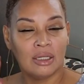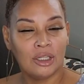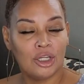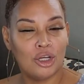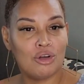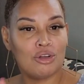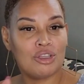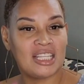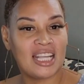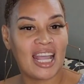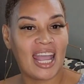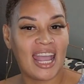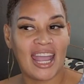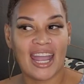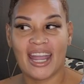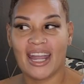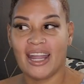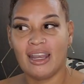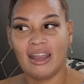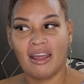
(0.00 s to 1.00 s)
you
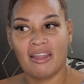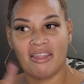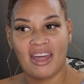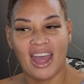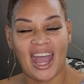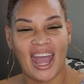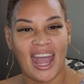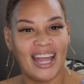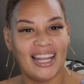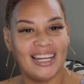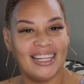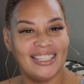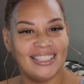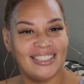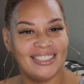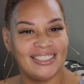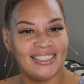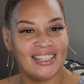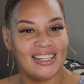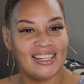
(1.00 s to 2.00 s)
said that
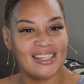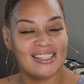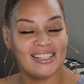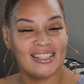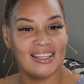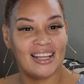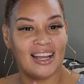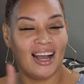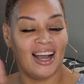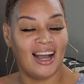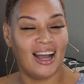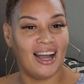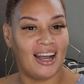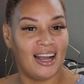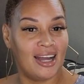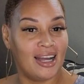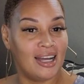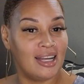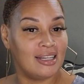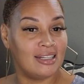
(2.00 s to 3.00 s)

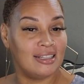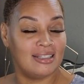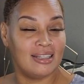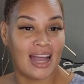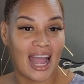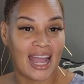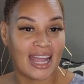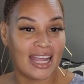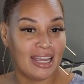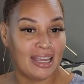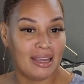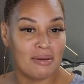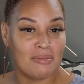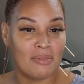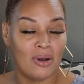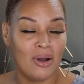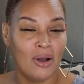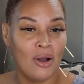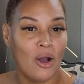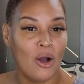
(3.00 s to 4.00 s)
uh,
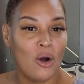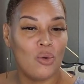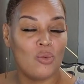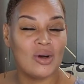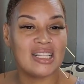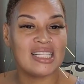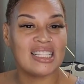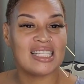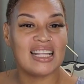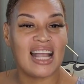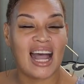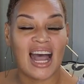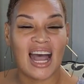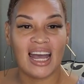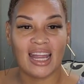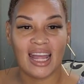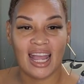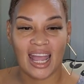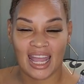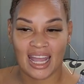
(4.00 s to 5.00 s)
Naeem was
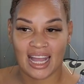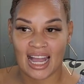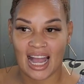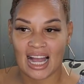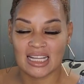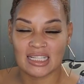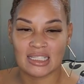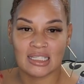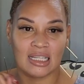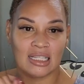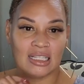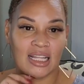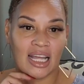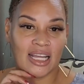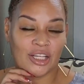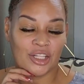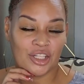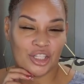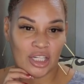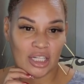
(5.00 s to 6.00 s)
not a
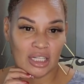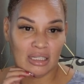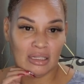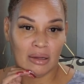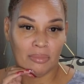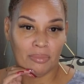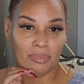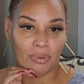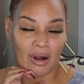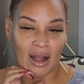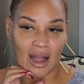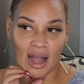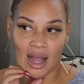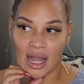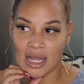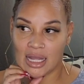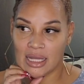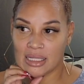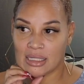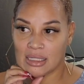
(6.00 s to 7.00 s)
consolation
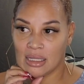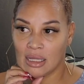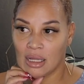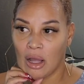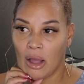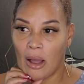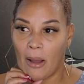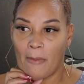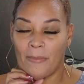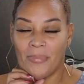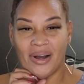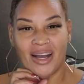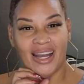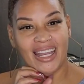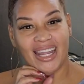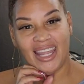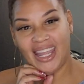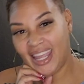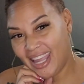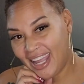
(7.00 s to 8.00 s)
prize.
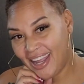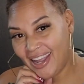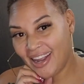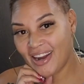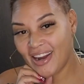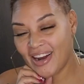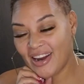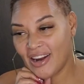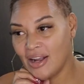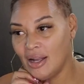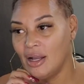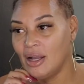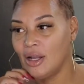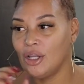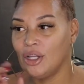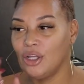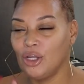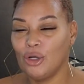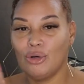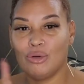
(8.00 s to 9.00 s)
But here
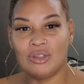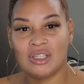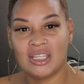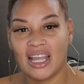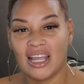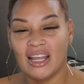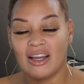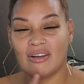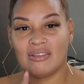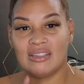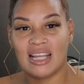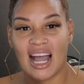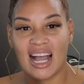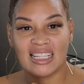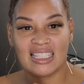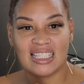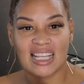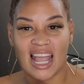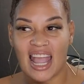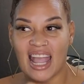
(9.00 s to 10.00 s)
you tell
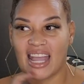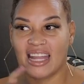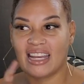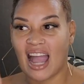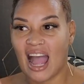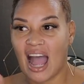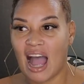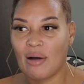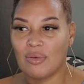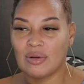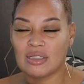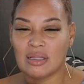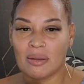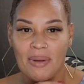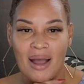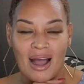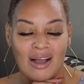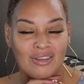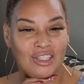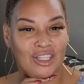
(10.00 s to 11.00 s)
Dante, and I was
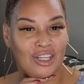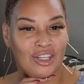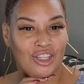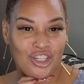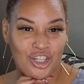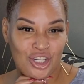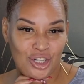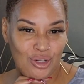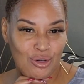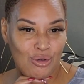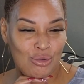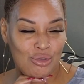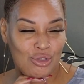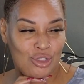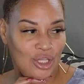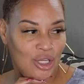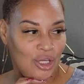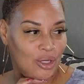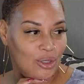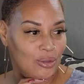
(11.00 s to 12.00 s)
about to
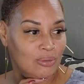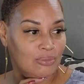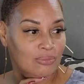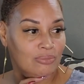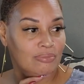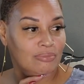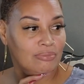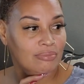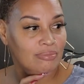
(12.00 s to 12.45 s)
choose you.